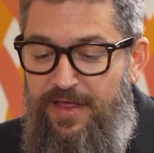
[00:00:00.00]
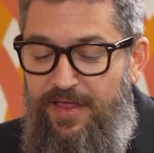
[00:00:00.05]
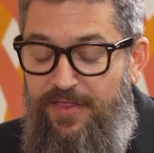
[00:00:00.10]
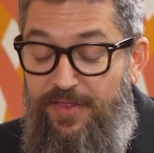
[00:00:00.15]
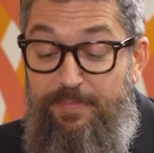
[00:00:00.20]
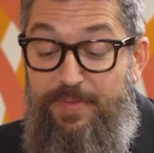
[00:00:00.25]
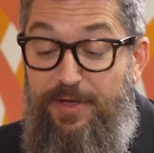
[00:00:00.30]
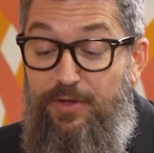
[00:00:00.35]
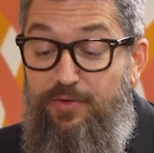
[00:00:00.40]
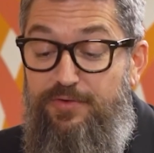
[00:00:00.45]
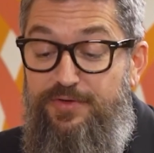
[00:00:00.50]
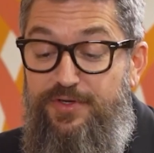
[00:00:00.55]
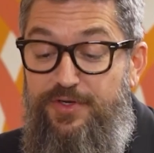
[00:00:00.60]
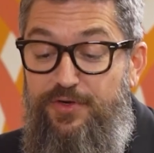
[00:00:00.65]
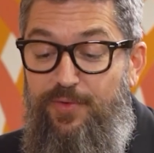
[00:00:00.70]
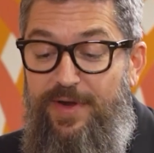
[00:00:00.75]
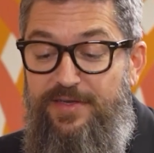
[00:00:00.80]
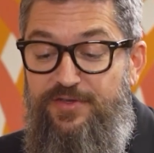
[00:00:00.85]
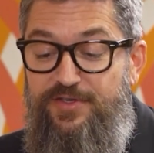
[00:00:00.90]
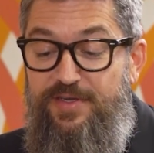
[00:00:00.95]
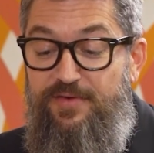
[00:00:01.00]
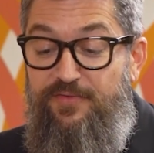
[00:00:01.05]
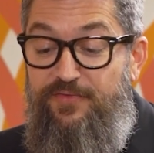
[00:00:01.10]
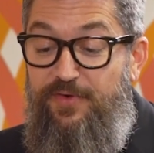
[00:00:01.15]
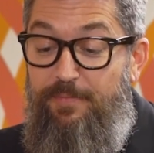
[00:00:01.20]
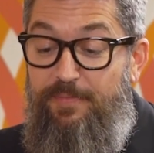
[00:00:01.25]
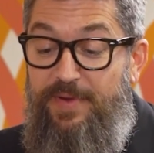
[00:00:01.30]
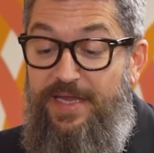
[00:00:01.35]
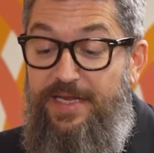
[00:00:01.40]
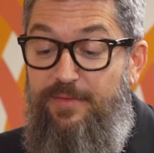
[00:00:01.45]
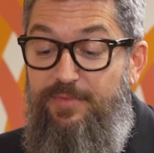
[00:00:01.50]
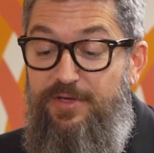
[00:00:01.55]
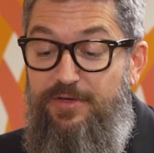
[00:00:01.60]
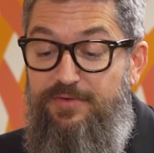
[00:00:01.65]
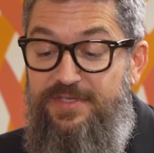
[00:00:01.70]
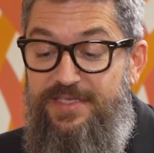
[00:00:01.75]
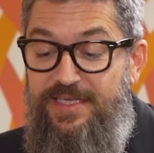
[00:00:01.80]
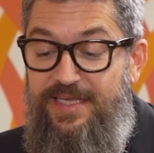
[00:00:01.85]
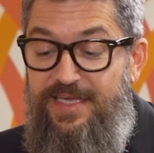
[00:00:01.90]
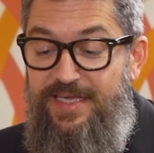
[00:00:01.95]
The Pillar 2 engine from
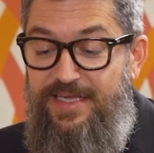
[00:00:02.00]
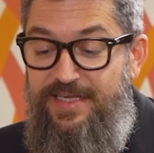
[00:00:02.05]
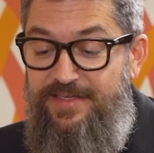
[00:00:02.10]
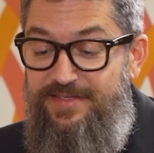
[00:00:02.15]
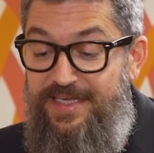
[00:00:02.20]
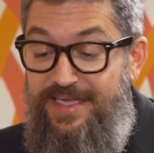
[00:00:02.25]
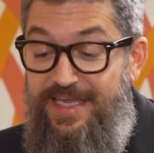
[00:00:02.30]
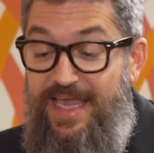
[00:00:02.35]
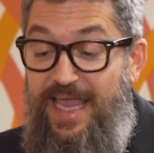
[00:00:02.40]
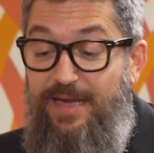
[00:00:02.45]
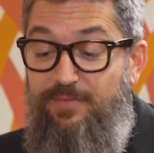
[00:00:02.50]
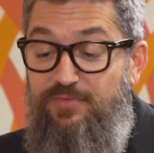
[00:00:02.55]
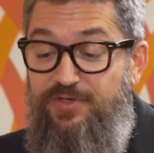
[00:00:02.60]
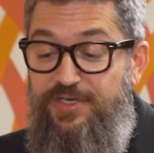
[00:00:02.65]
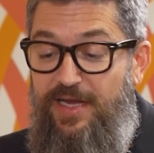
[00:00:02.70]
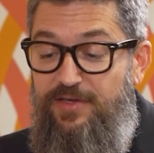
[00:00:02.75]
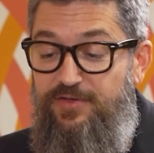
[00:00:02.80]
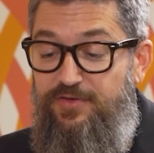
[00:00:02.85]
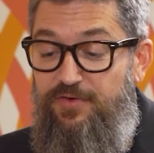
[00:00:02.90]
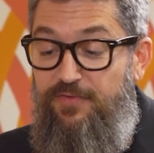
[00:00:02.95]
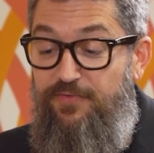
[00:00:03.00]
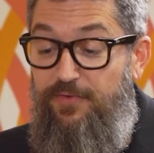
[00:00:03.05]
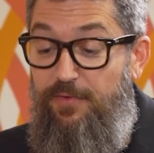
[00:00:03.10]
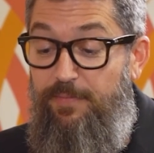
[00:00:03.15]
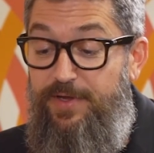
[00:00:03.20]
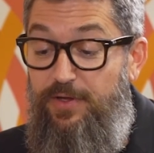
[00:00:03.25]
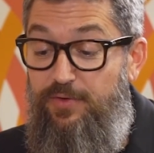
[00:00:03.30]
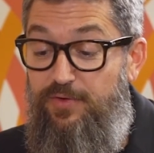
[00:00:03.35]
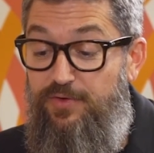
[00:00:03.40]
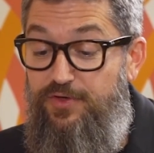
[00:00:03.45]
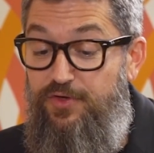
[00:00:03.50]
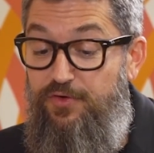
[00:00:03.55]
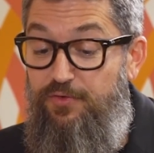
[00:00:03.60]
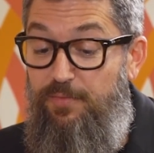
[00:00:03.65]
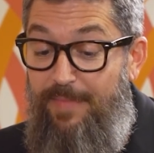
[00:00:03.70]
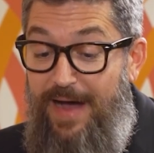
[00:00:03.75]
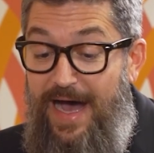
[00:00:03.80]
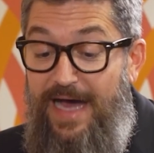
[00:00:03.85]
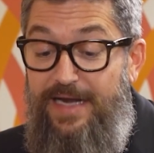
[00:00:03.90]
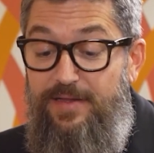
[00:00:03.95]
PwC is a game changer for Pillar 2
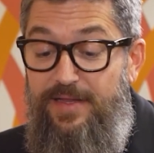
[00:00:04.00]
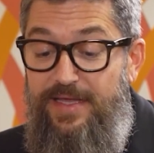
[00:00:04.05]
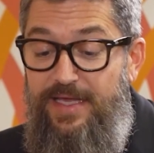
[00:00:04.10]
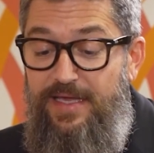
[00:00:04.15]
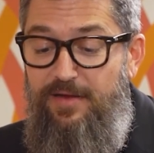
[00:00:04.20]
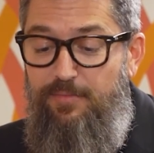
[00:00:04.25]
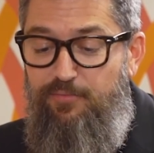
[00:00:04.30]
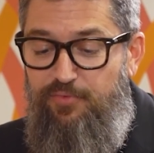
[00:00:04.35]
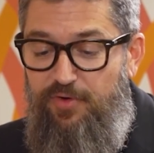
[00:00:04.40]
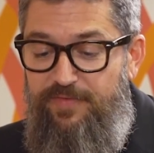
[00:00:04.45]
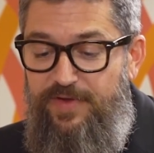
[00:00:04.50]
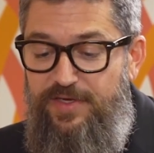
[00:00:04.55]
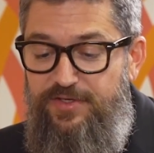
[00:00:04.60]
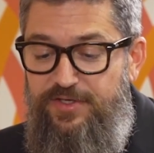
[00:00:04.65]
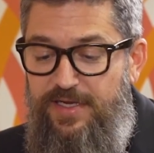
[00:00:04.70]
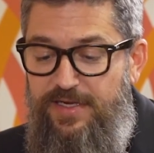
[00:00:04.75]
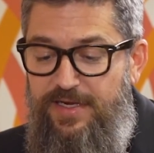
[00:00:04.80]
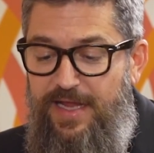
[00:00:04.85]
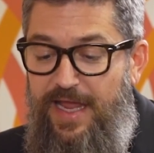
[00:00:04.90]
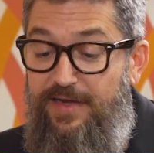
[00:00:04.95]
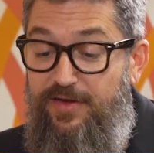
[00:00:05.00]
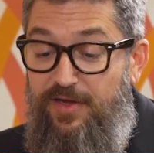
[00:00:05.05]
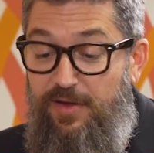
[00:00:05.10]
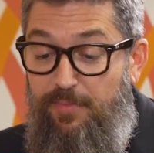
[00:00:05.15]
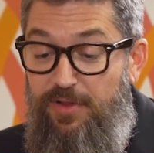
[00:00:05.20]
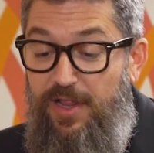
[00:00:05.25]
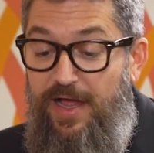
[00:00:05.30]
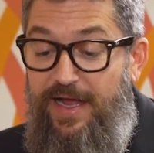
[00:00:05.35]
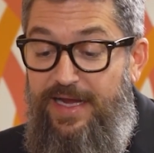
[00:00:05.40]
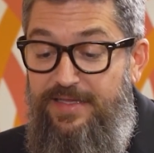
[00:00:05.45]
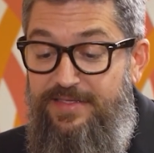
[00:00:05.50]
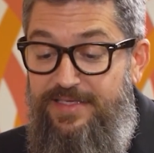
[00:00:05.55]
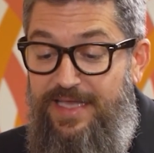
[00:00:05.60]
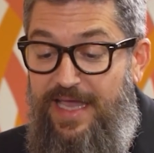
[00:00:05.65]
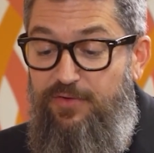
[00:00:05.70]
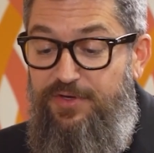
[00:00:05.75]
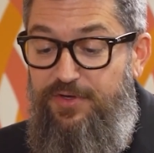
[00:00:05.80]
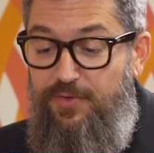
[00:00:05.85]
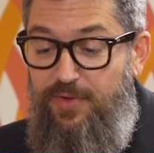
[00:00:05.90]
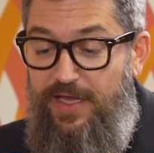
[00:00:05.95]
modeling, provision, and compliance
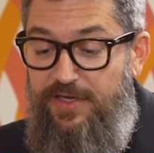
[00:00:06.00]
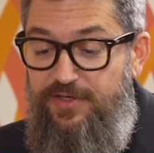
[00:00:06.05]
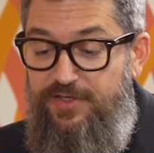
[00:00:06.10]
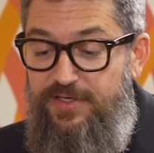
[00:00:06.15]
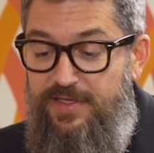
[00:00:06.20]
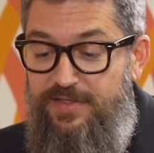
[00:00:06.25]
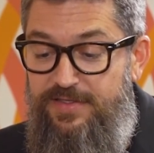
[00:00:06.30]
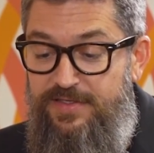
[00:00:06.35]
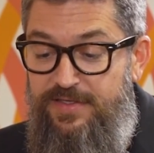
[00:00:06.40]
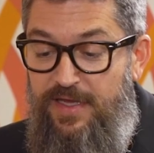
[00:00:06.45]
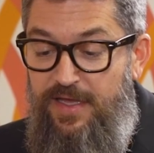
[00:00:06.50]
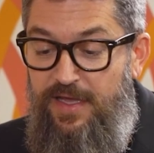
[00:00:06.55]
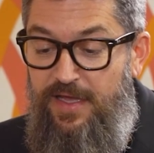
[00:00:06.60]
calculations.